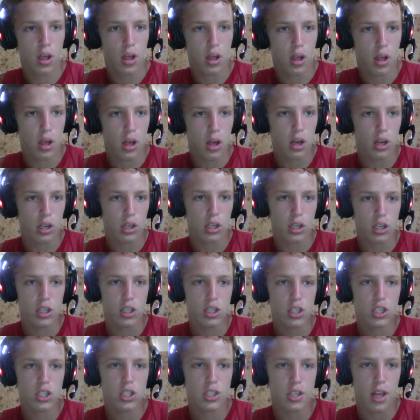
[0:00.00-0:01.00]

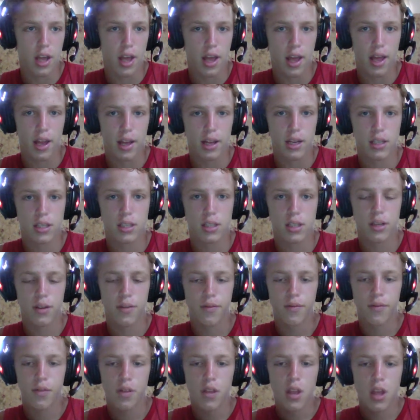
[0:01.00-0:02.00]
Hornung's stats.
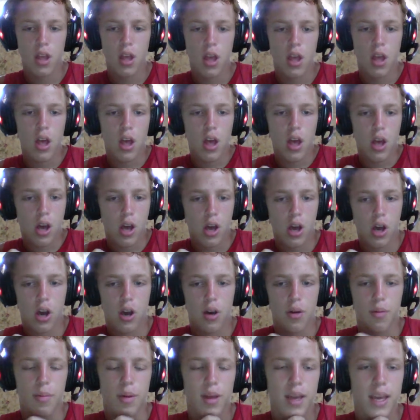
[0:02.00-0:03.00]

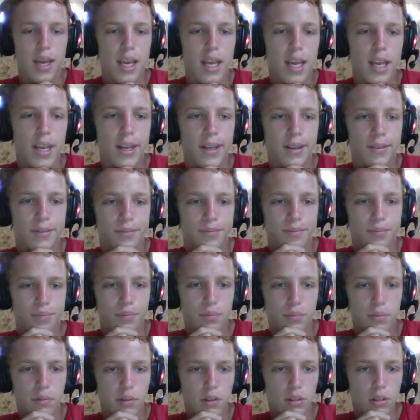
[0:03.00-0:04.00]
He,
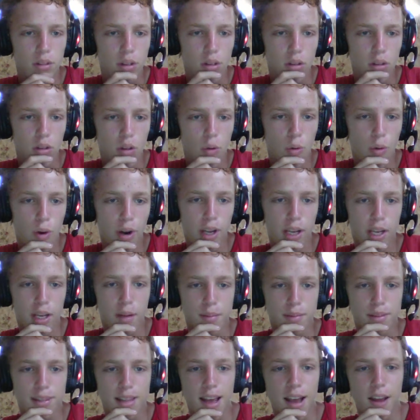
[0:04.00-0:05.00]
when it
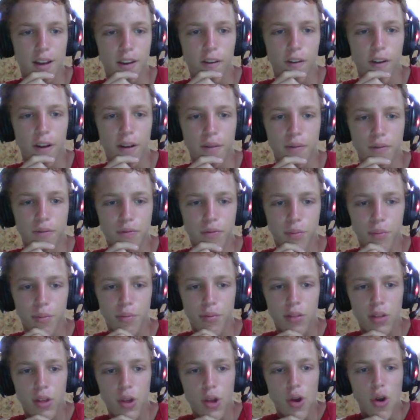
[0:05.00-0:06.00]
comes down to it,
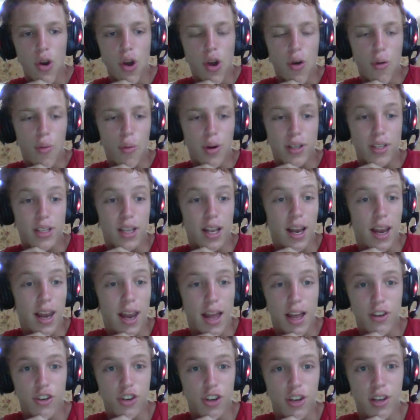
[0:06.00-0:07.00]
was a
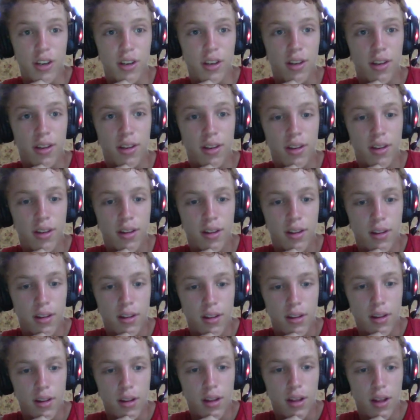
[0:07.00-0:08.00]
legend,
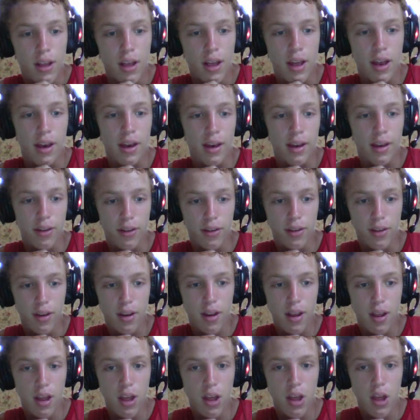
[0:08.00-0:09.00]
and
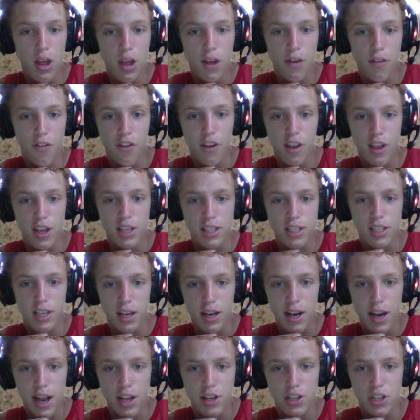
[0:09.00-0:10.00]
if he isn't
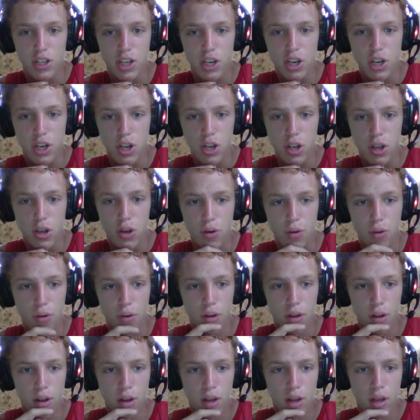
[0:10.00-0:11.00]
a legend to you,
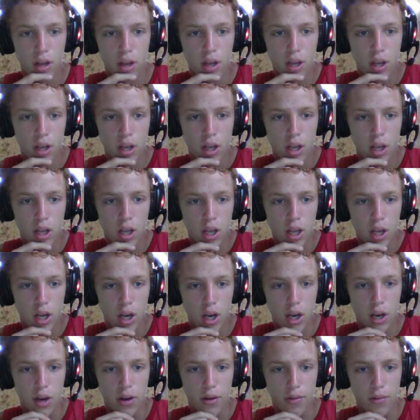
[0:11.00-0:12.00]

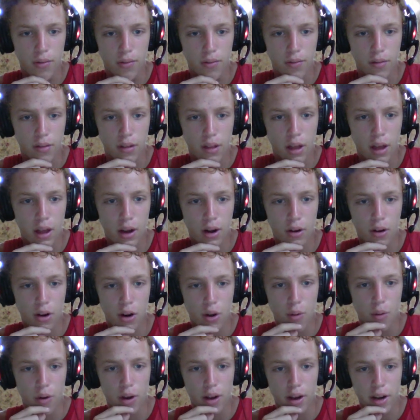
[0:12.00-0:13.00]
I don't
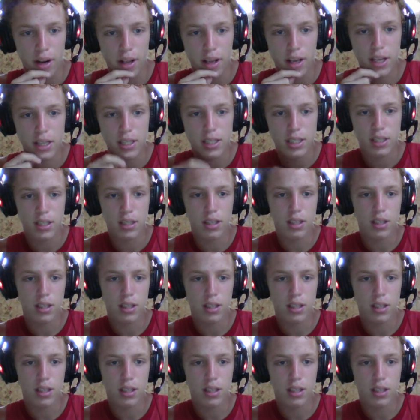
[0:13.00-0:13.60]
know what it is.